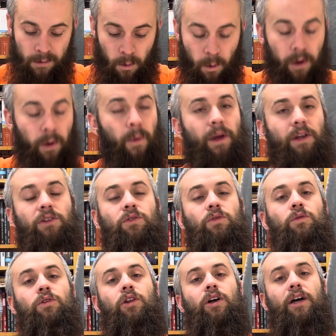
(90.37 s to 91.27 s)
We're going
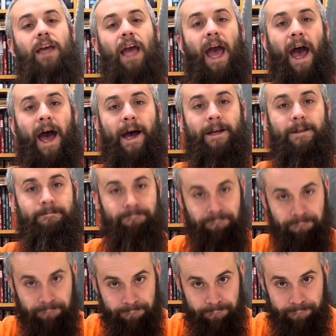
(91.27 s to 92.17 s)
to look at
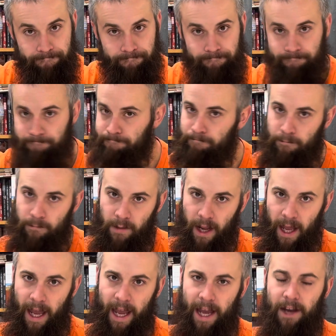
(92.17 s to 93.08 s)

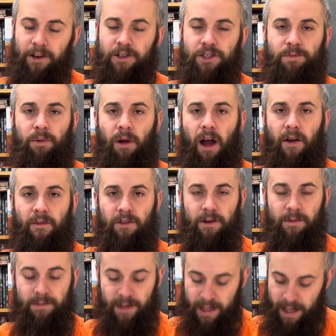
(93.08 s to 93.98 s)
Agur's
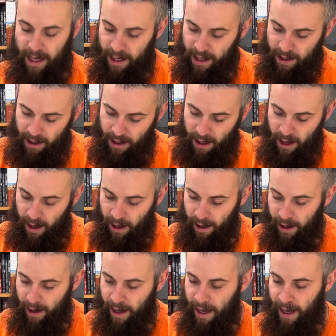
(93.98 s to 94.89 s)
proverb today
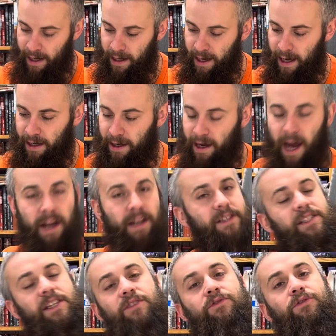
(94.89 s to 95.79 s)
uh, and, and kind of
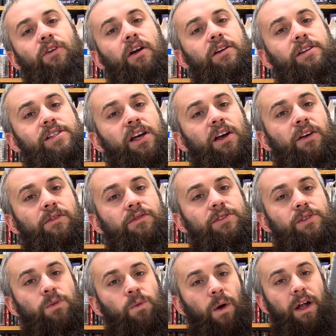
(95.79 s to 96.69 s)
see for
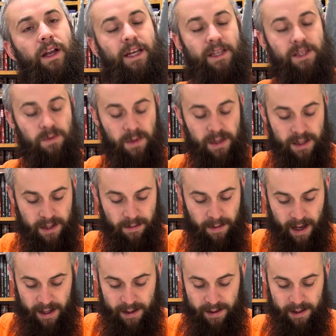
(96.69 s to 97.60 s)
ourselves what his wisdom
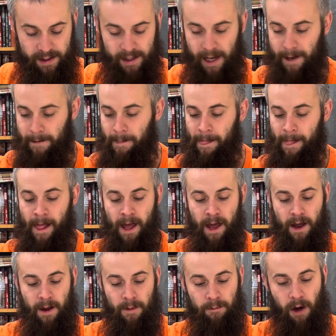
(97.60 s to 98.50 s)
has to say.
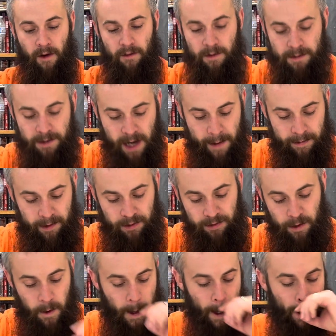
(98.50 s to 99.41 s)
Proverbs chapter
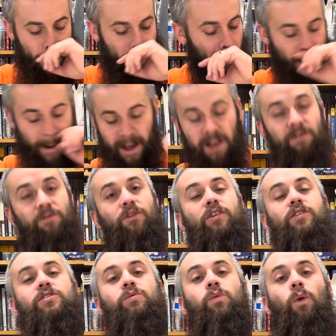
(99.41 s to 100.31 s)
30, starting in
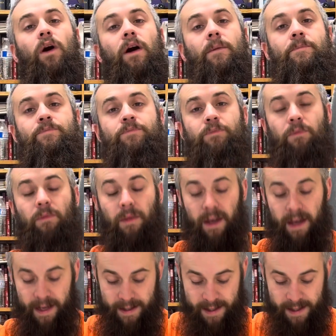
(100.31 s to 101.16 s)
verse 1, it